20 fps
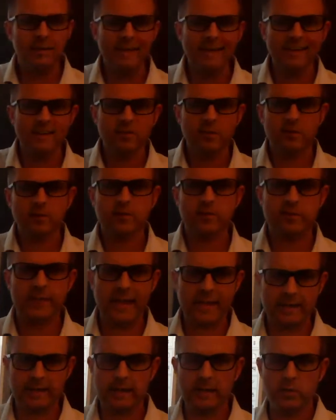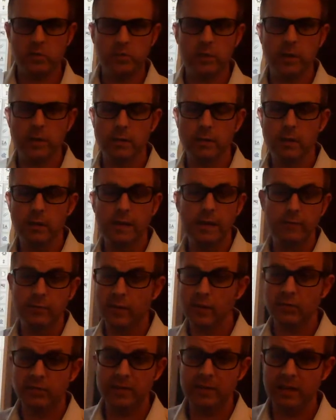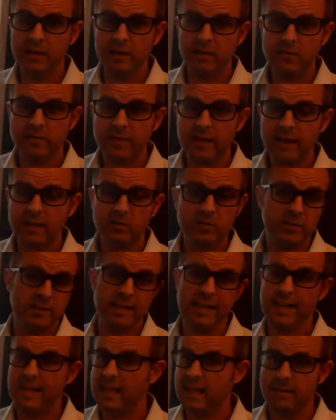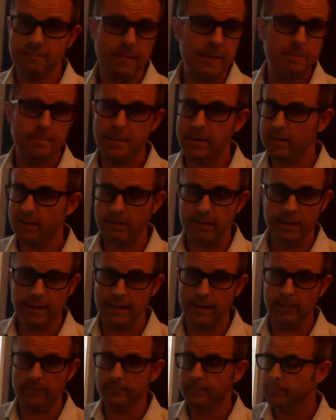intersect each other. If there's an intersection, they can't be parallel.